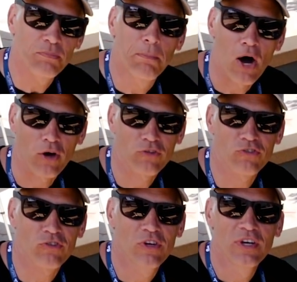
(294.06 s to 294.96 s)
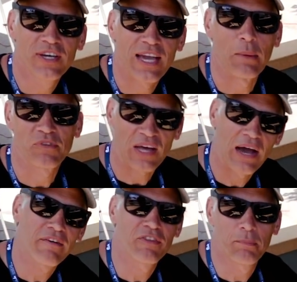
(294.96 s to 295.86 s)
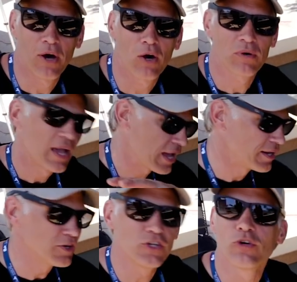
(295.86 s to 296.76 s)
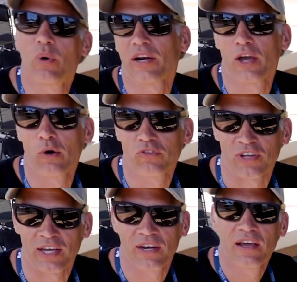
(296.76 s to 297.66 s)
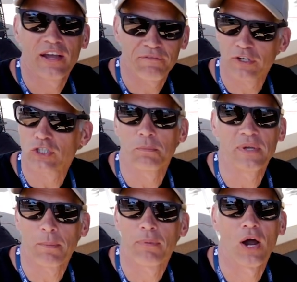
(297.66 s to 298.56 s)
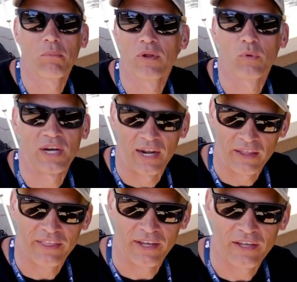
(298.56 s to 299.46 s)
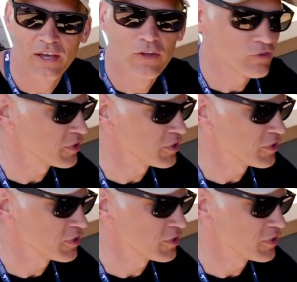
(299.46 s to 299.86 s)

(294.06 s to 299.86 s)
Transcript: box comes out of the boat and a new one goes in if there should be a problem with anything. So